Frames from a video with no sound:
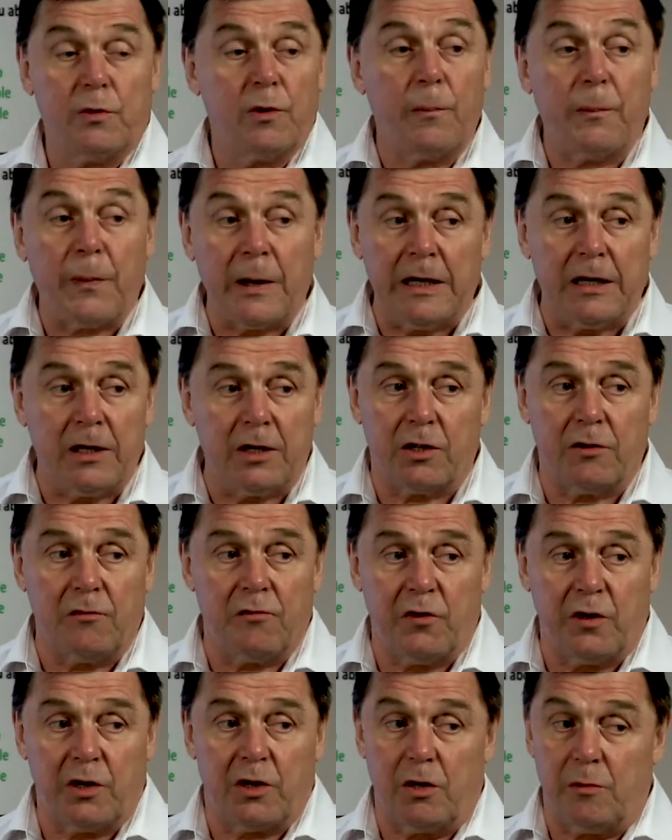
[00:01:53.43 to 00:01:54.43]
Completely
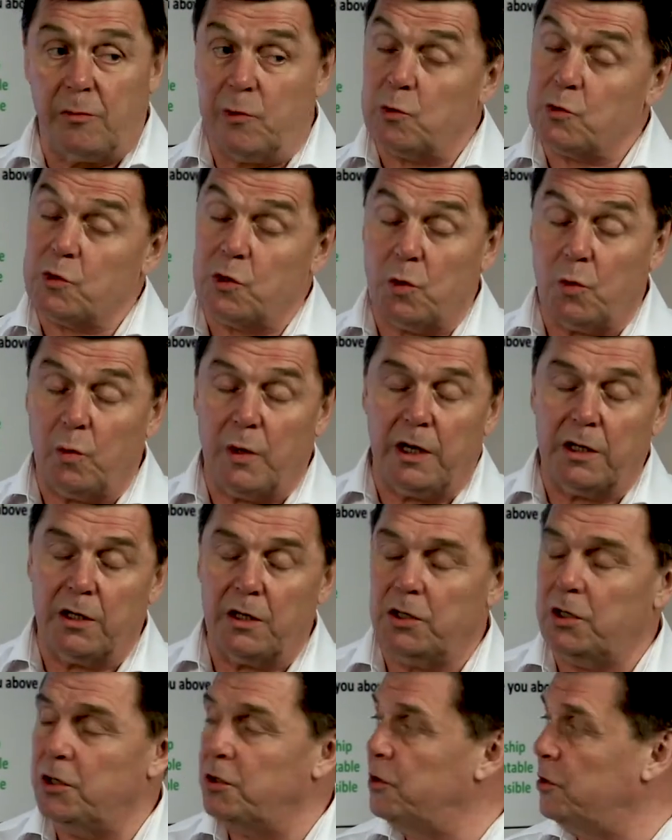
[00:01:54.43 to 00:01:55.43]
configurable to the way that
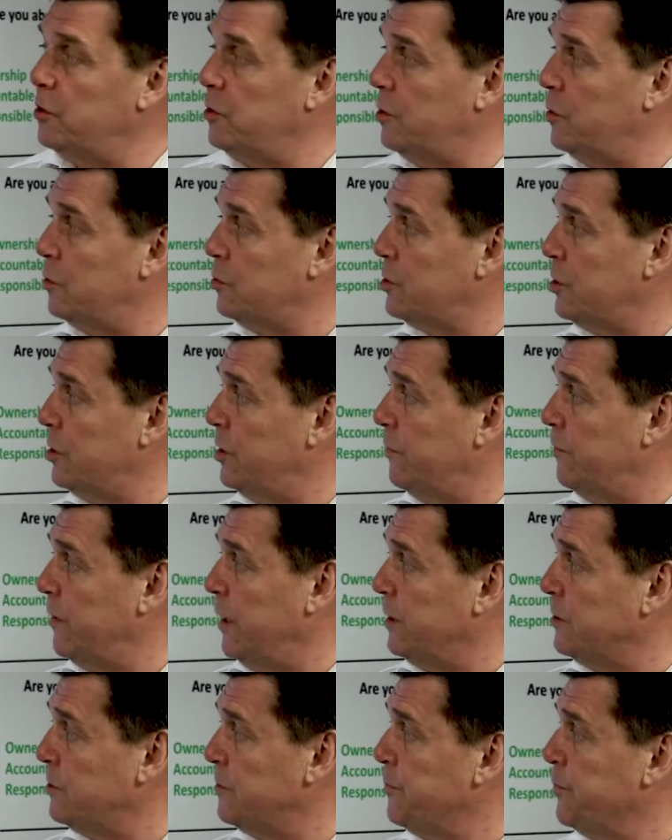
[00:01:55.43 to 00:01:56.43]
you do your
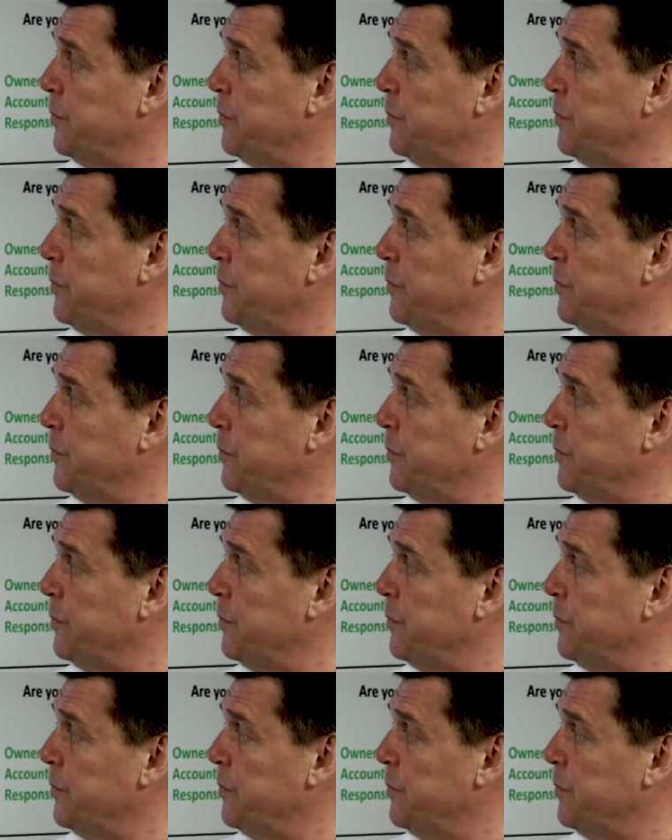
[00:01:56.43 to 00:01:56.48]
surveys.